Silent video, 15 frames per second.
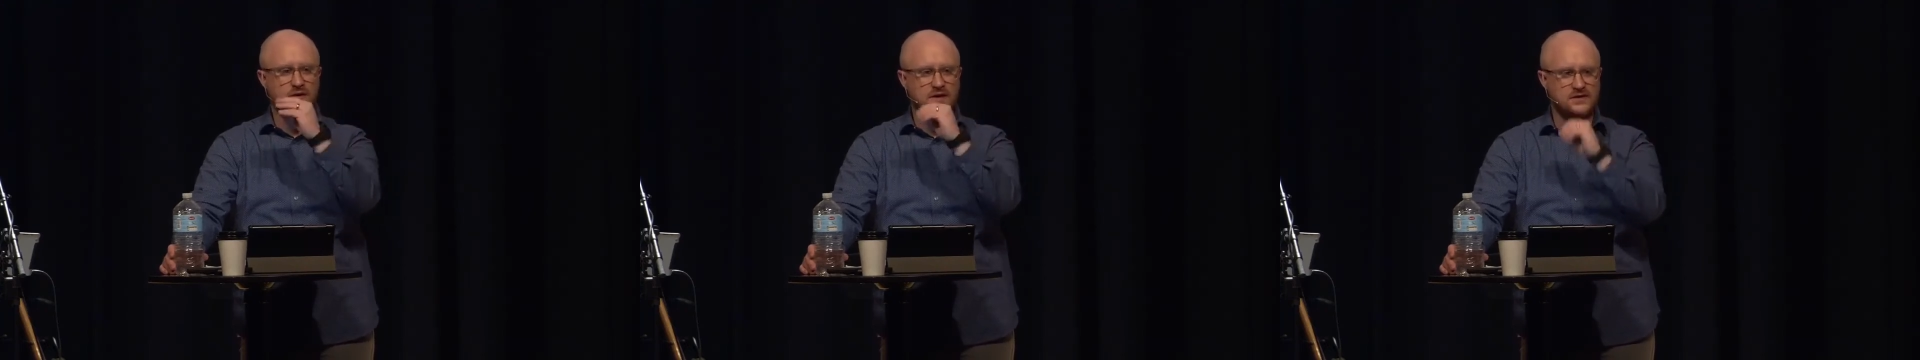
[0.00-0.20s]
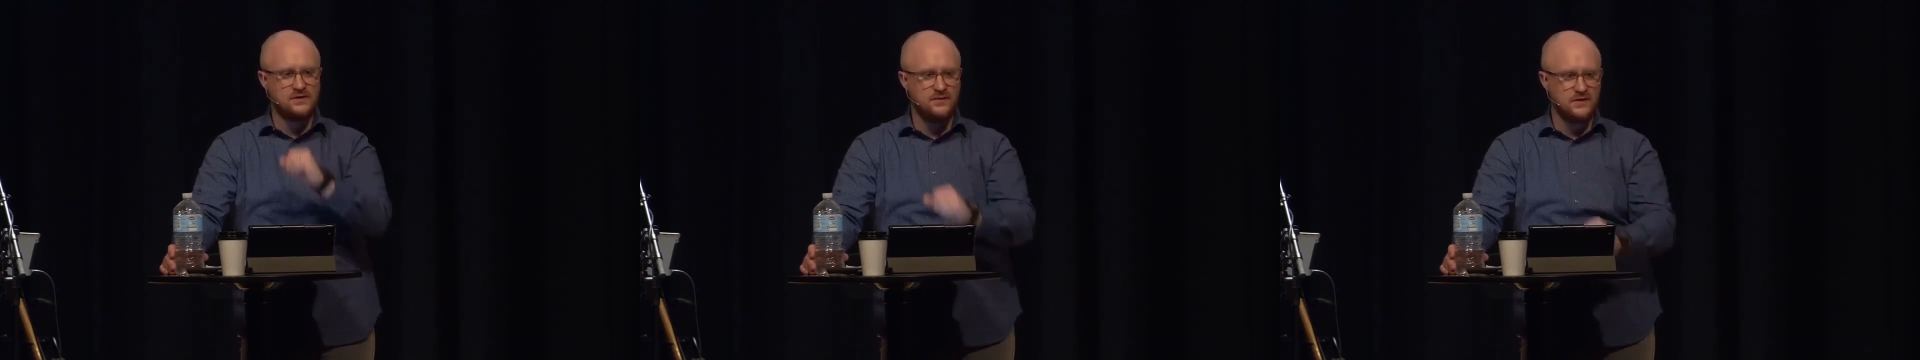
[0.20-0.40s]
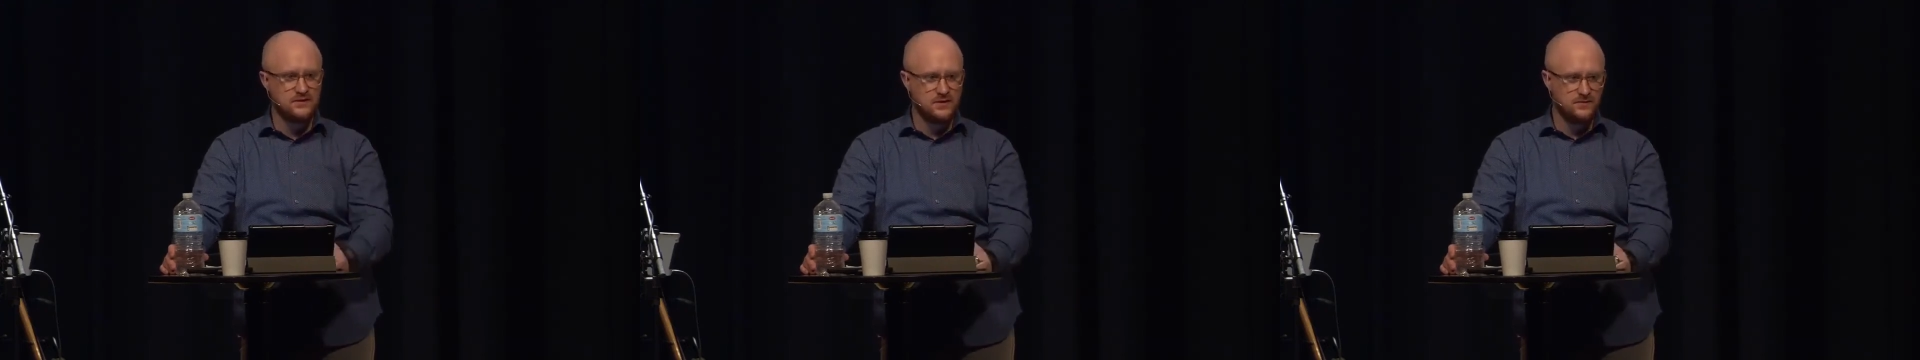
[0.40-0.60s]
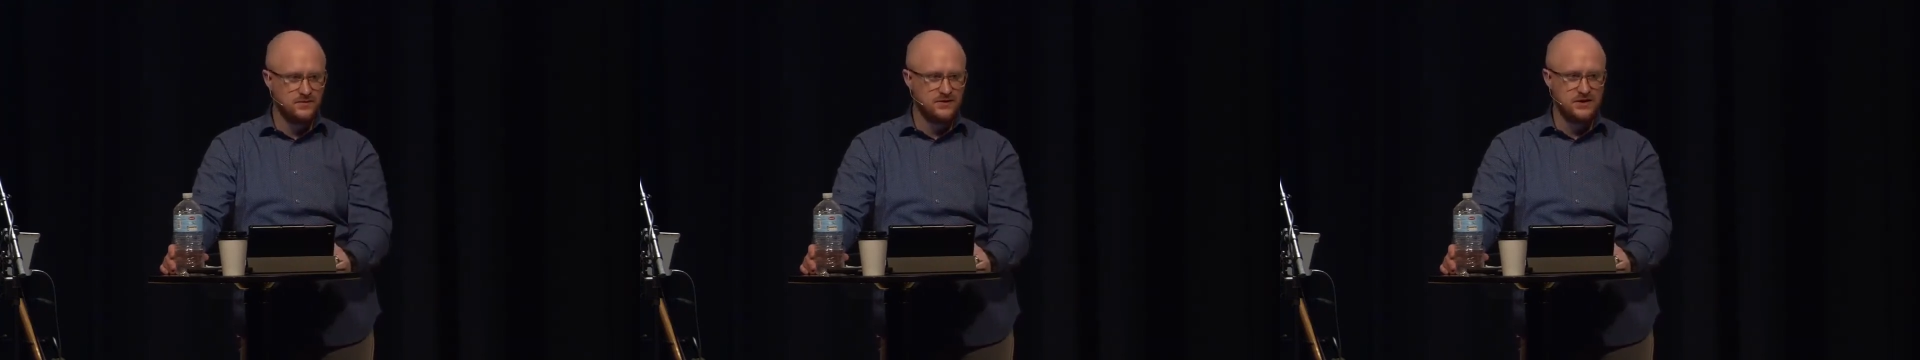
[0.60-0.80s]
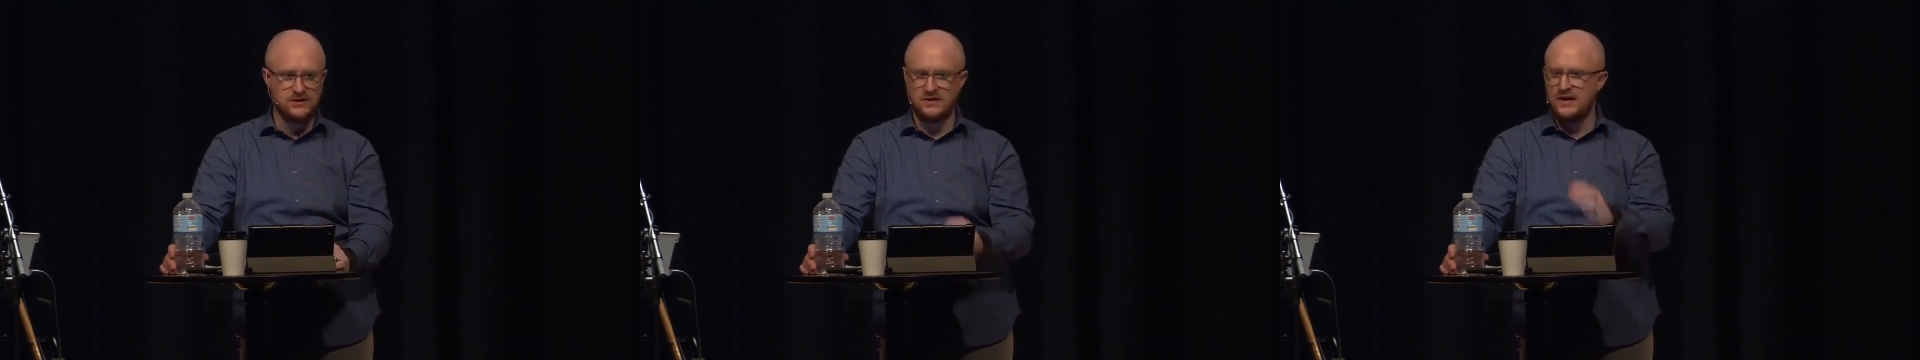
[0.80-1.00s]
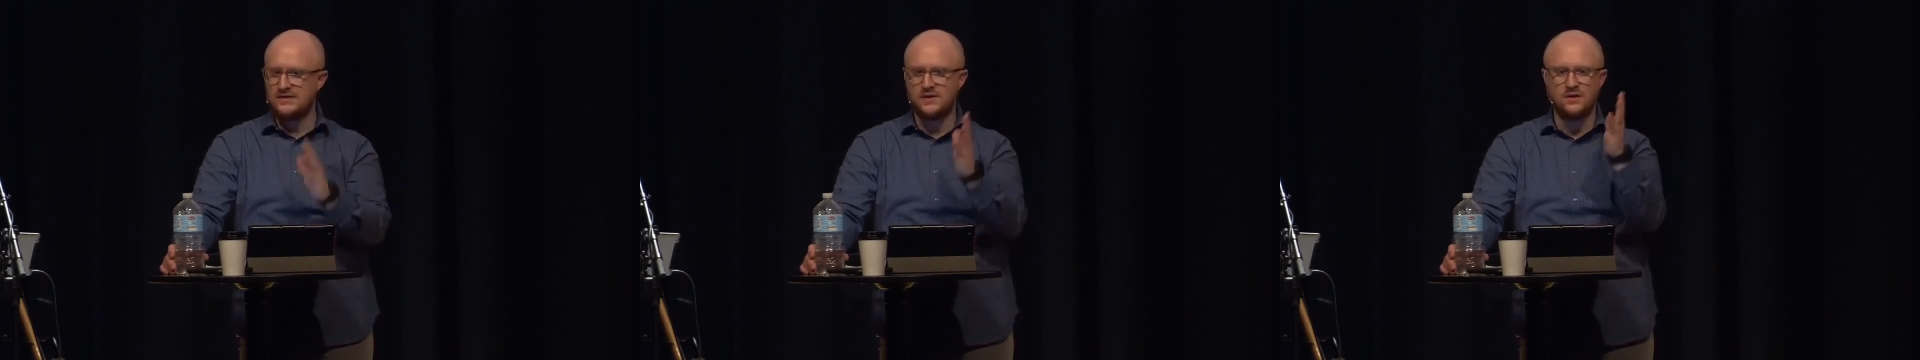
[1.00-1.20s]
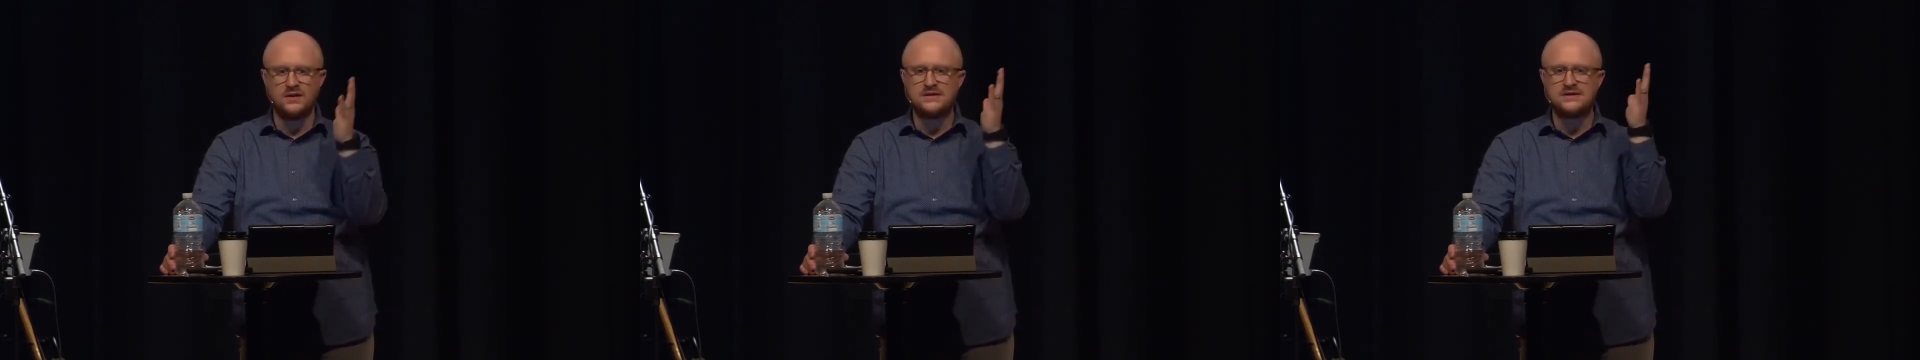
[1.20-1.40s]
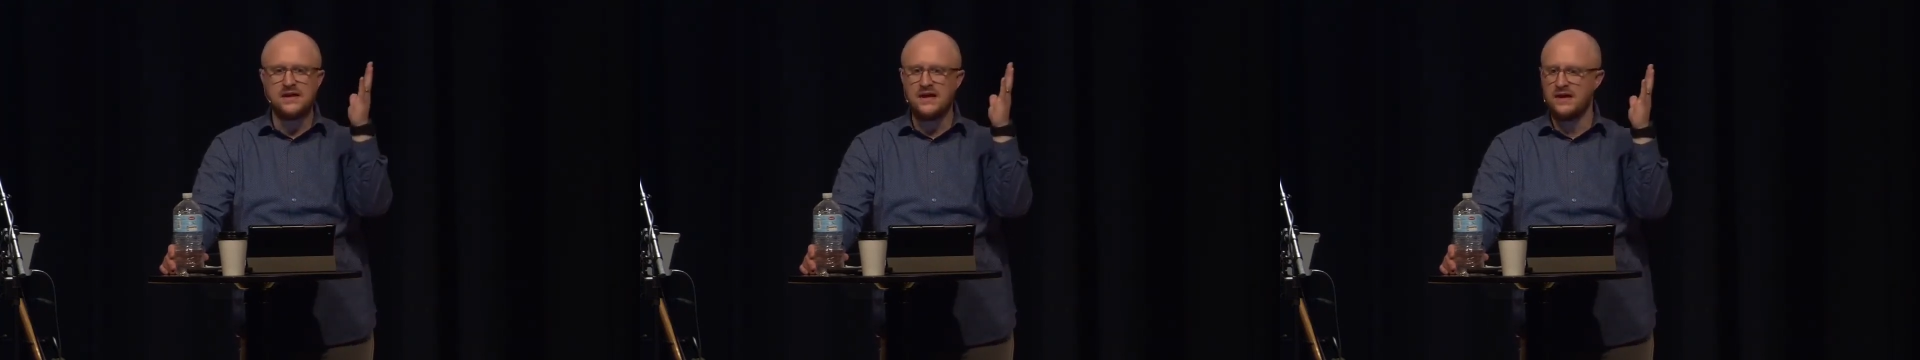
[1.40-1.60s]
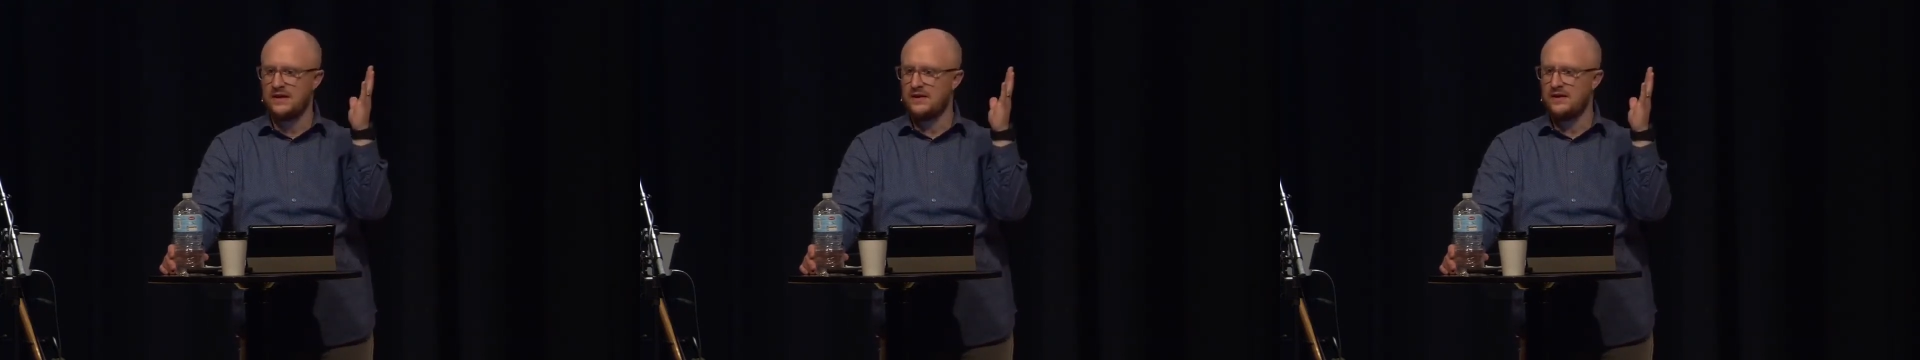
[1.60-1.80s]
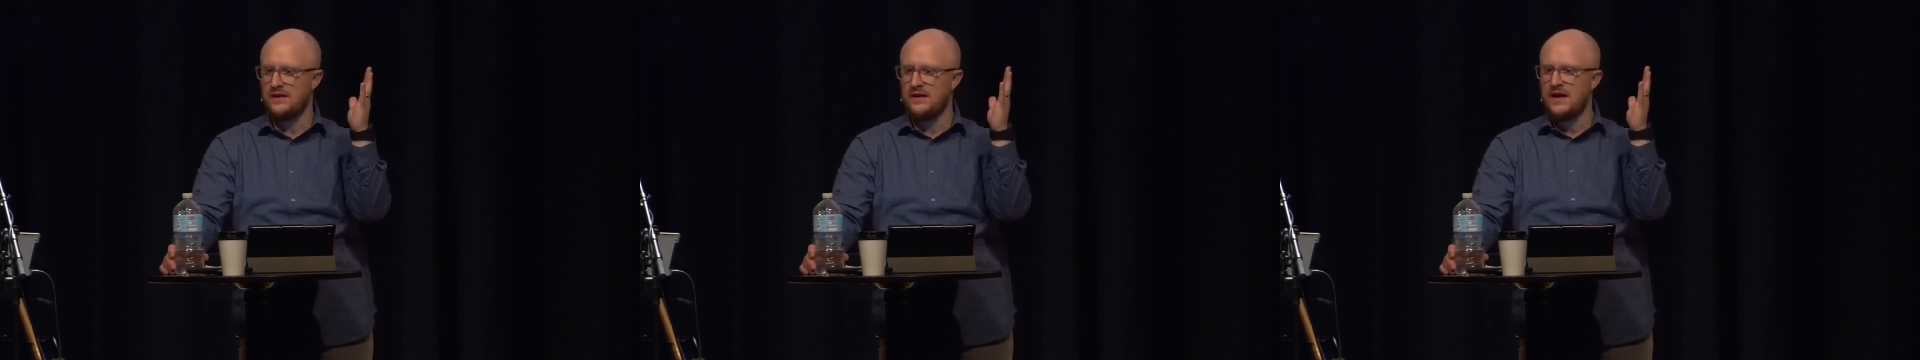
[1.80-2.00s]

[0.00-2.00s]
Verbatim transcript: there needs to be interpretation. That's all he's saying.